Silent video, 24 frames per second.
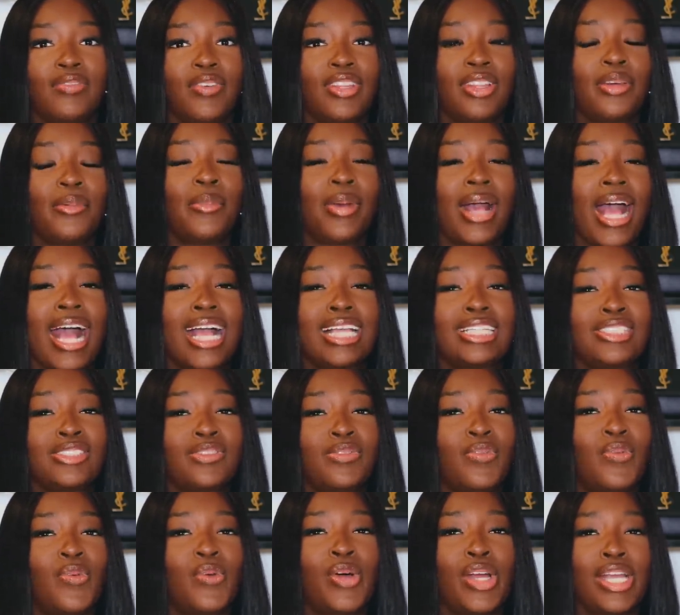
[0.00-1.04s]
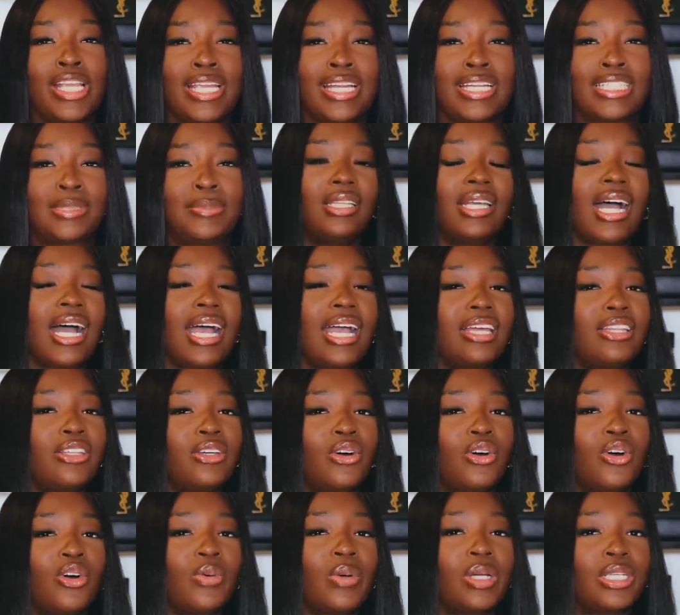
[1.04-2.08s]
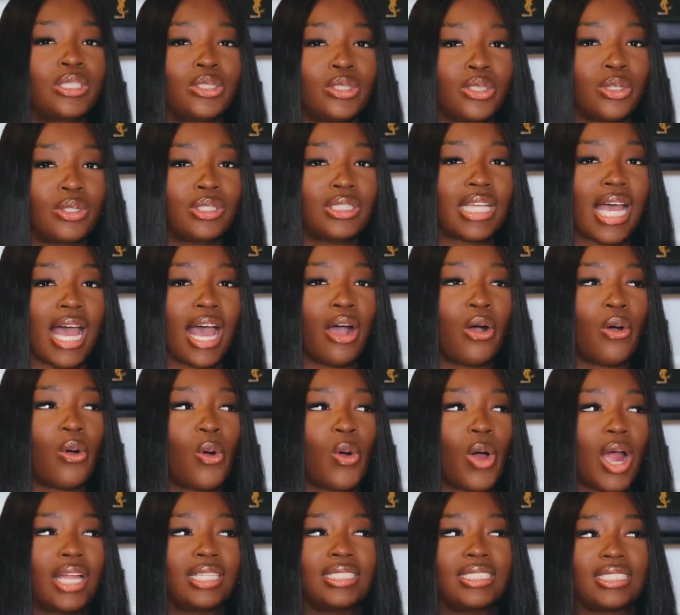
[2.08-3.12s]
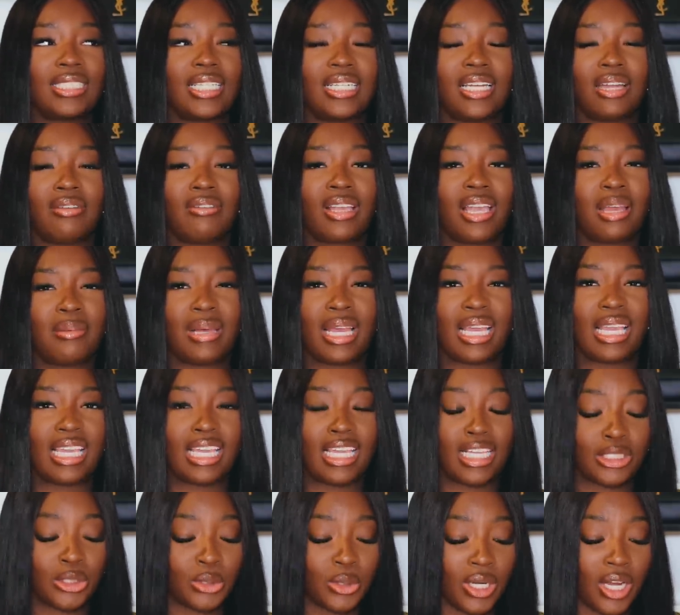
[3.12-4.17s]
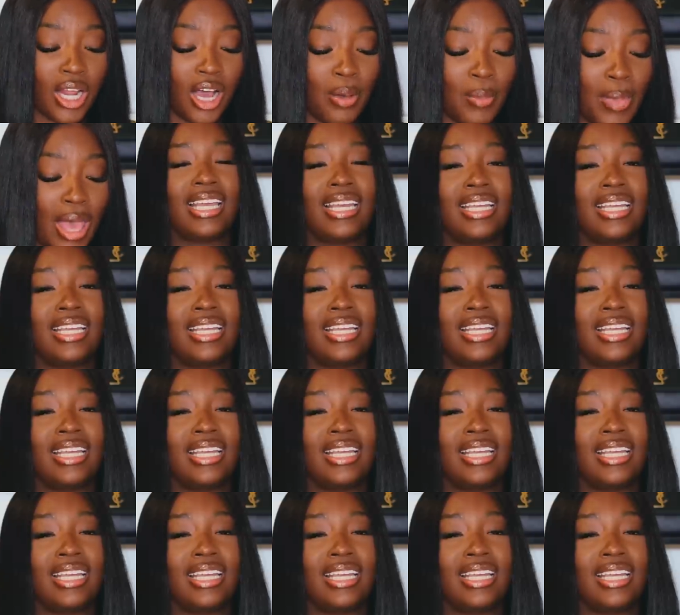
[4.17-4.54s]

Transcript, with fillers: For the past four years, they're either always sold out or I just could never get my hands on them.